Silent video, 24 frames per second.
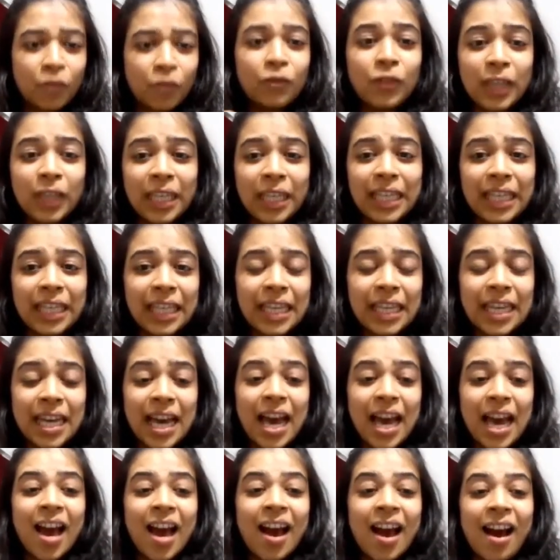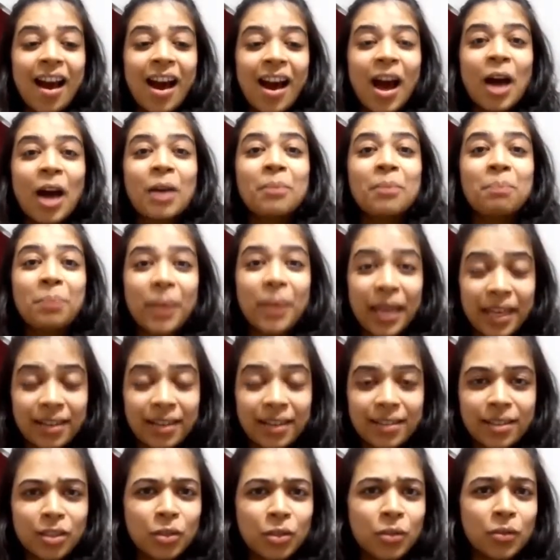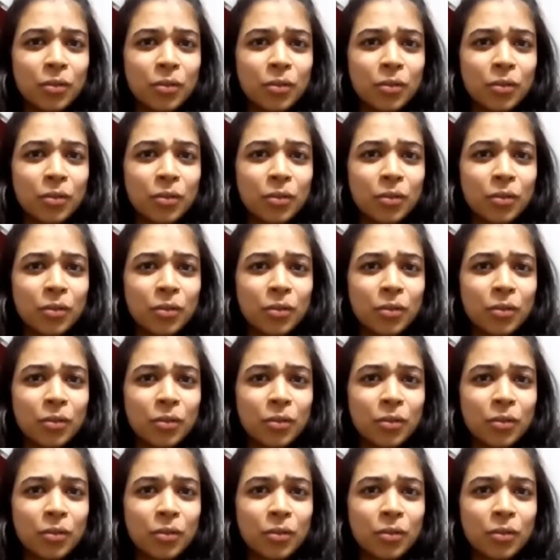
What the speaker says: we are parents.